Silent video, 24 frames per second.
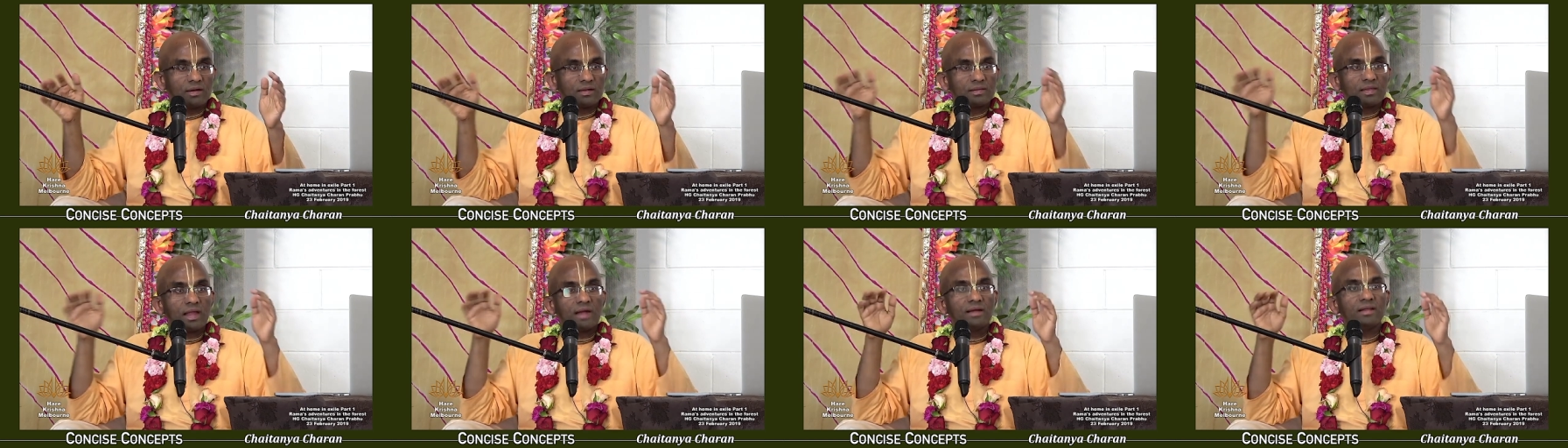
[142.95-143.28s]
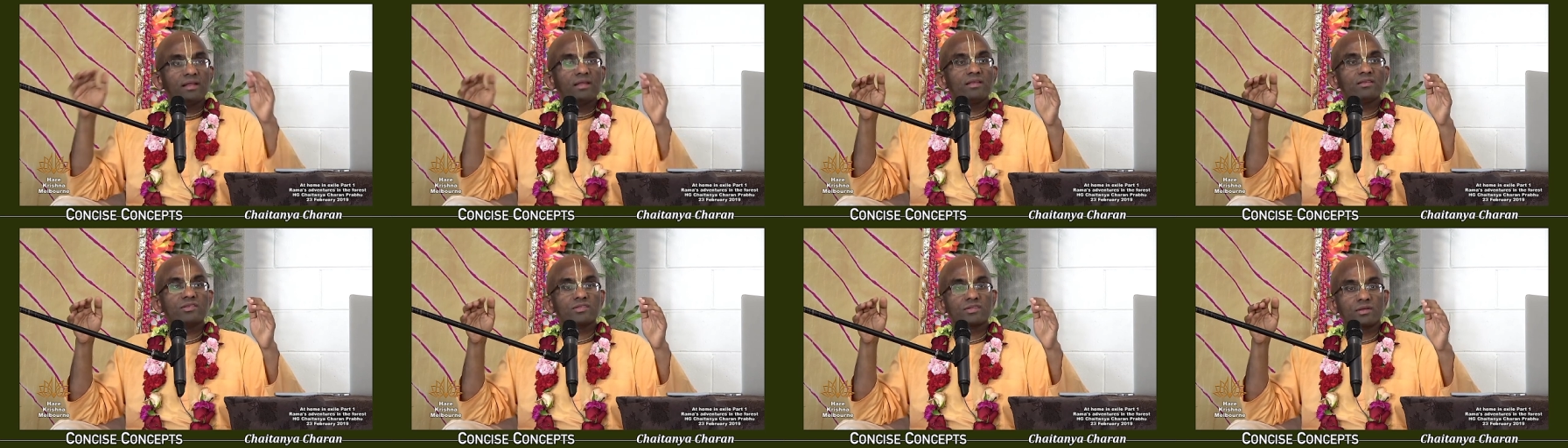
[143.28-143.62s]
that
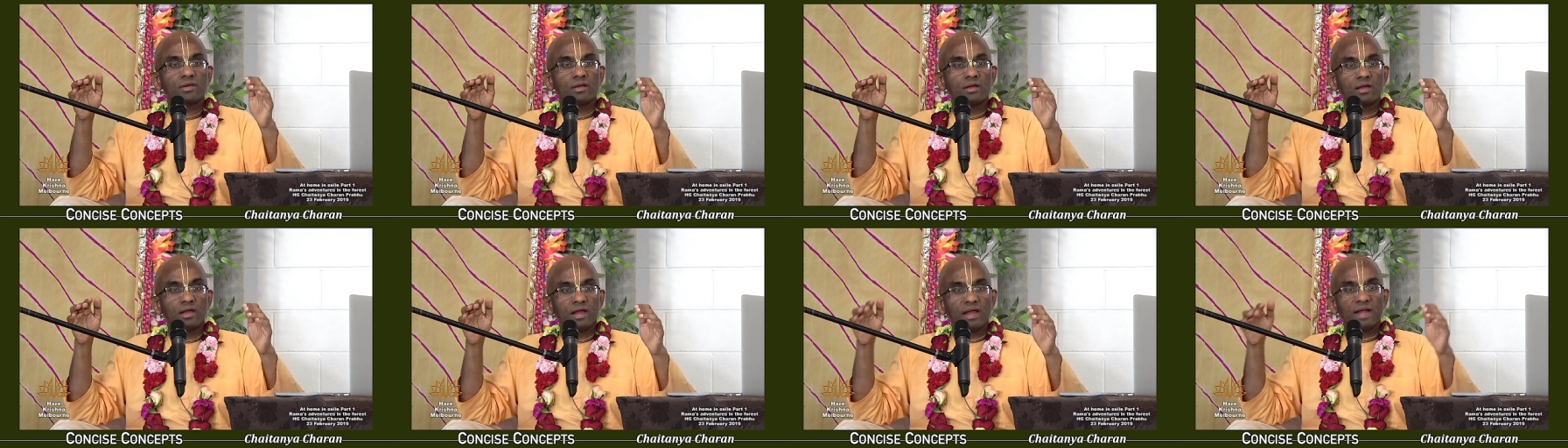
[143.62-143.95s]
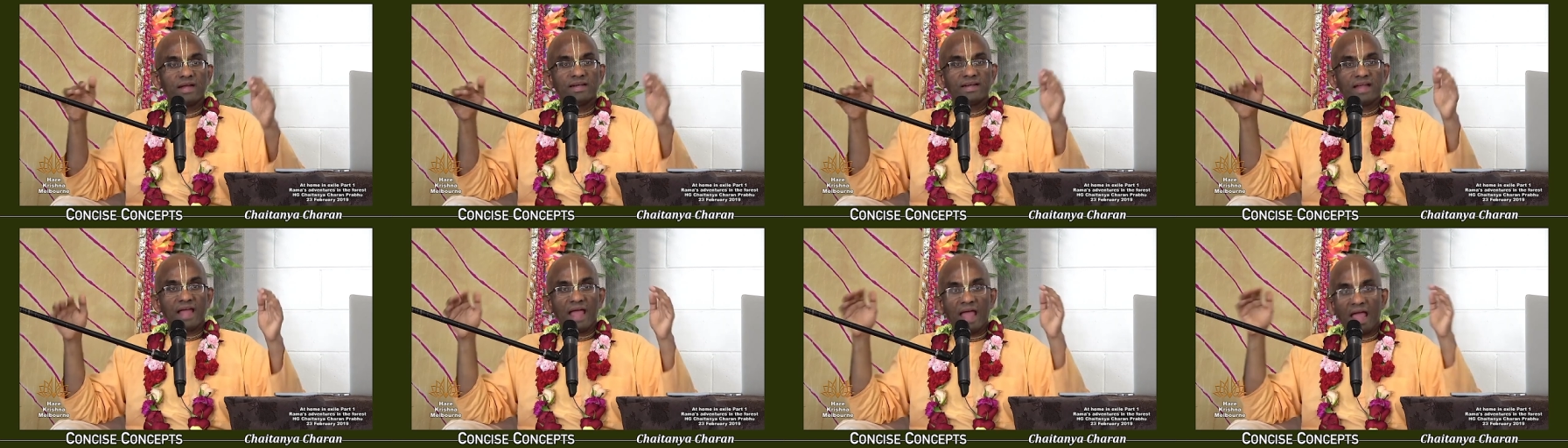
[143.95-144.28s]
is,
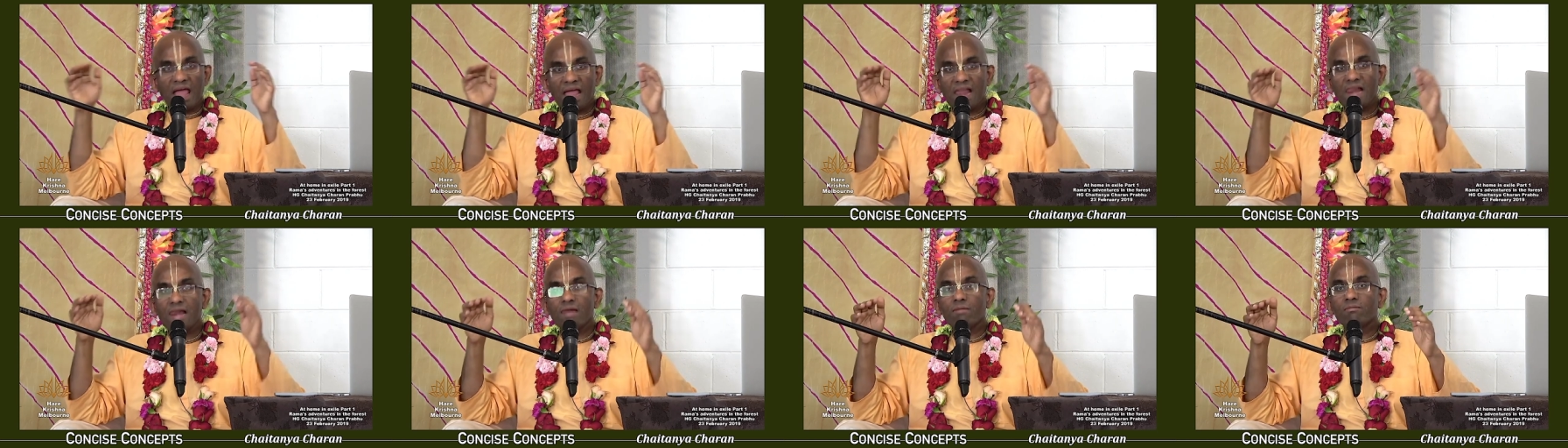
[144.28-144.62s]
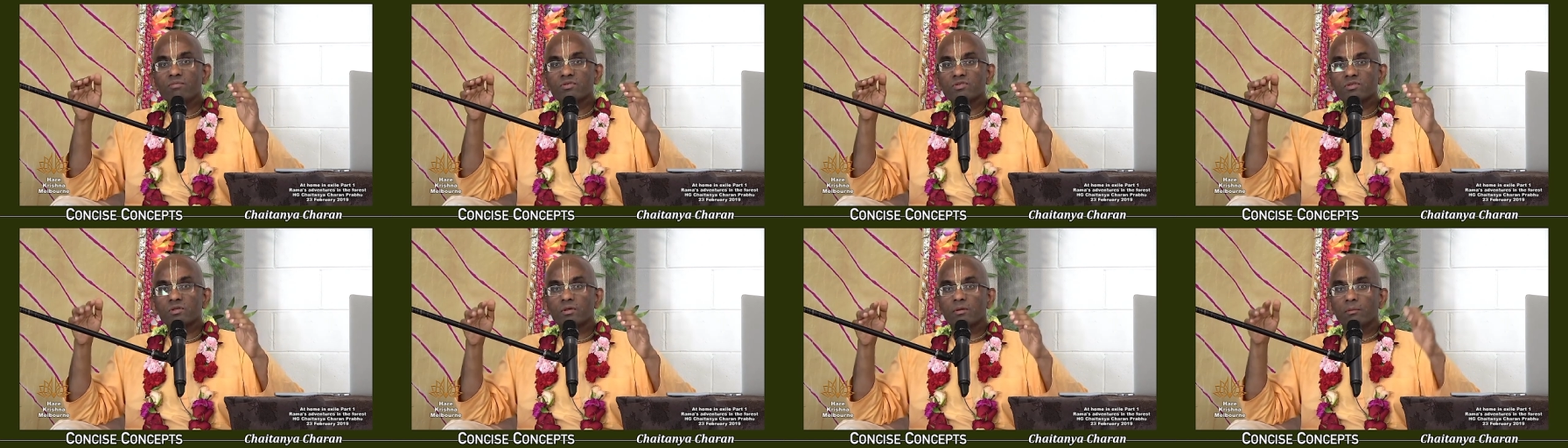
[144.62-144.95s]
it
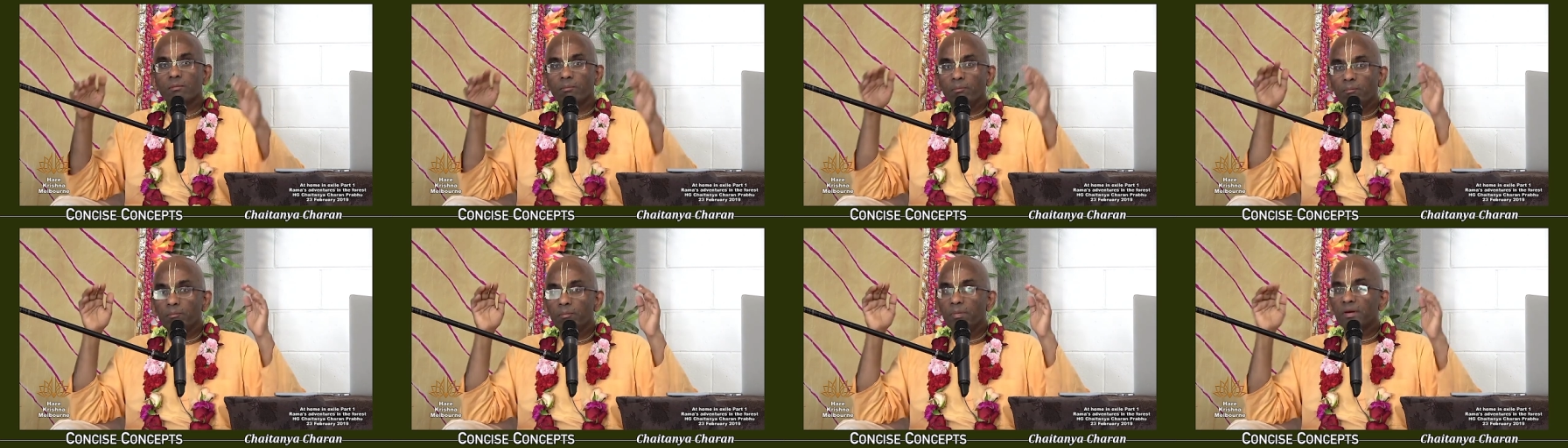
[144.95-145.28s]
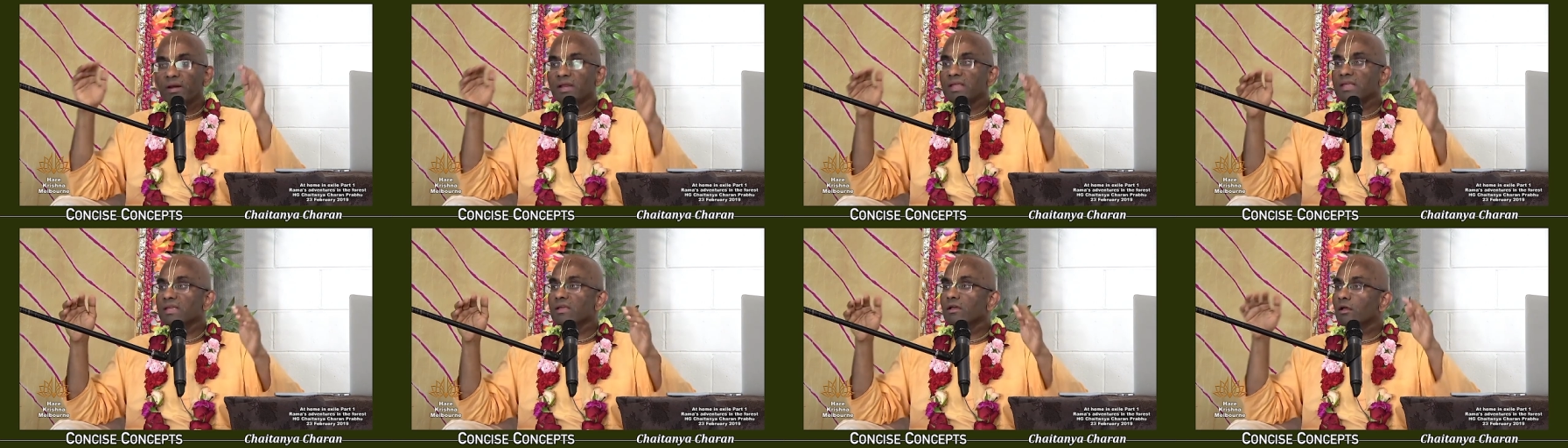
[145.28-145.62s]
helps
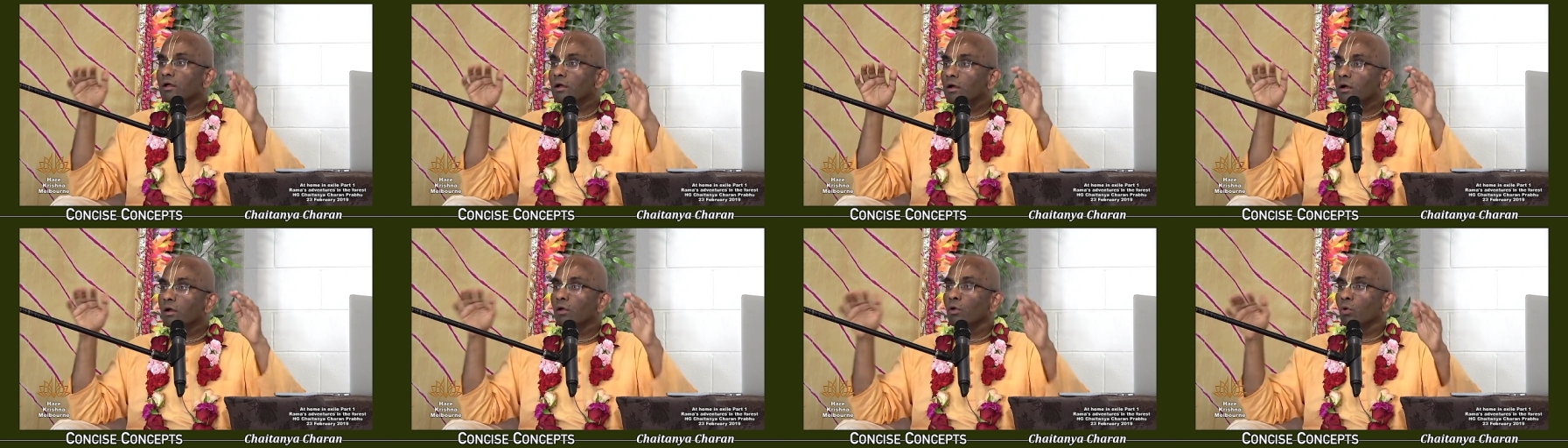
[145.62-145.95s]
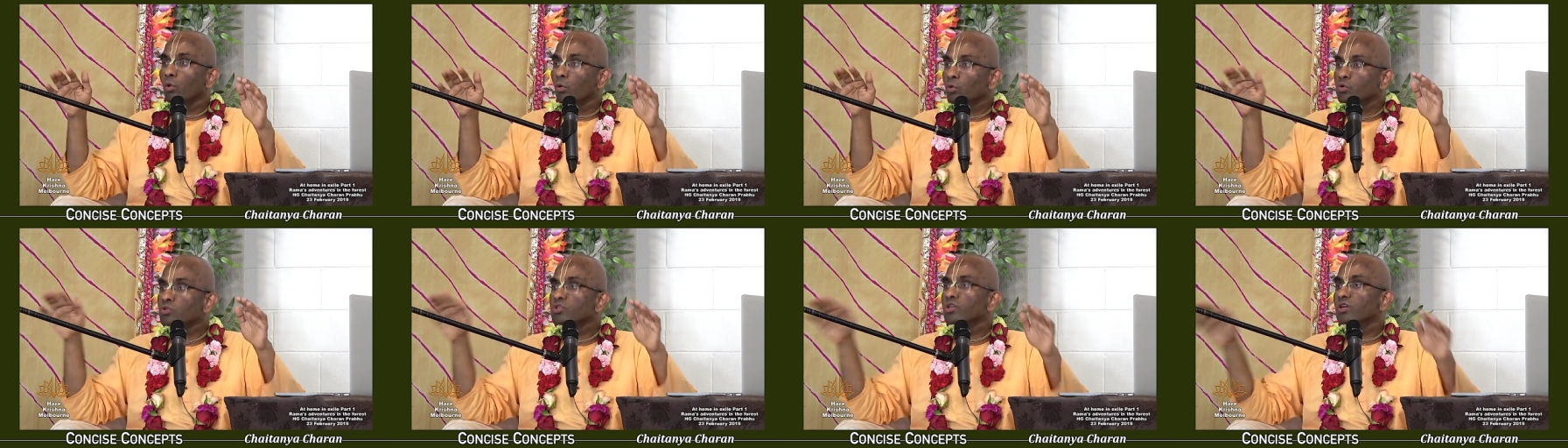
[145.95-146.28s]
bring
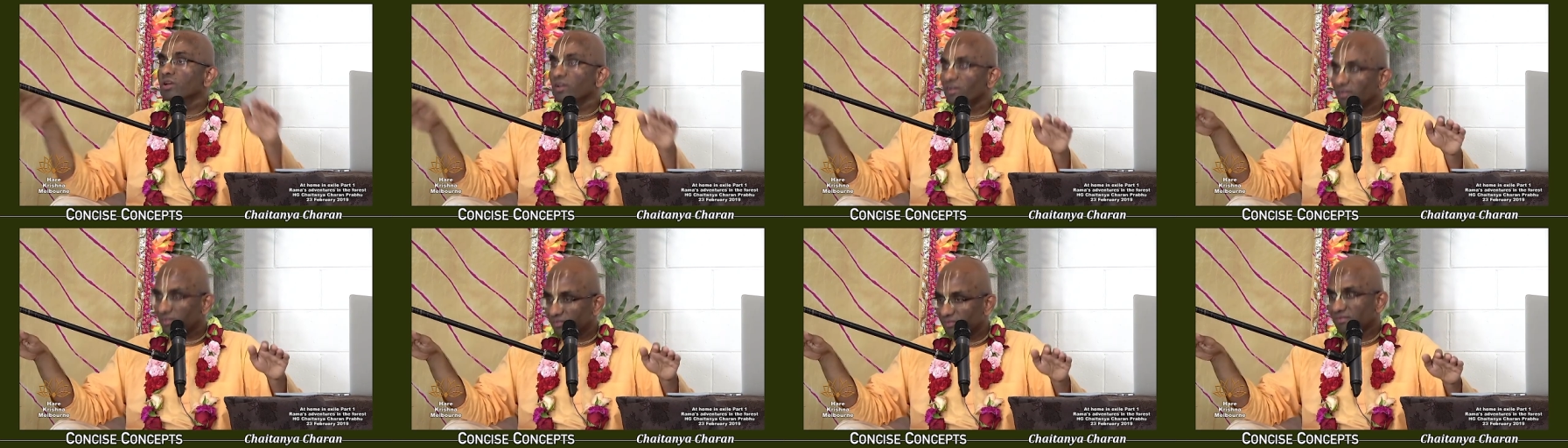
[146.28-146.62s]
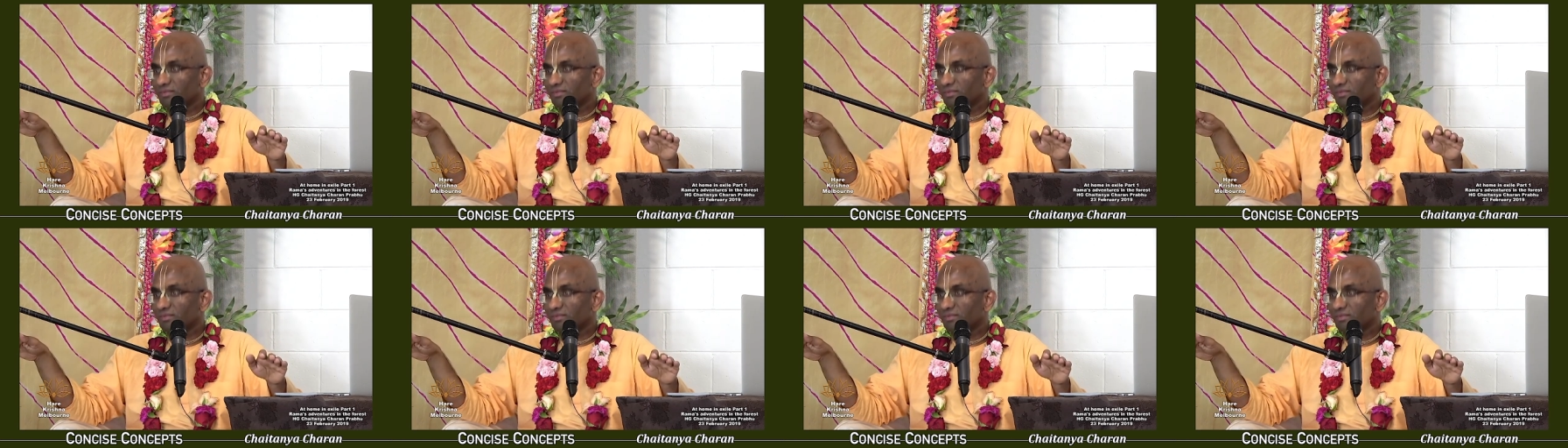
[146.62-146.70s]
closure.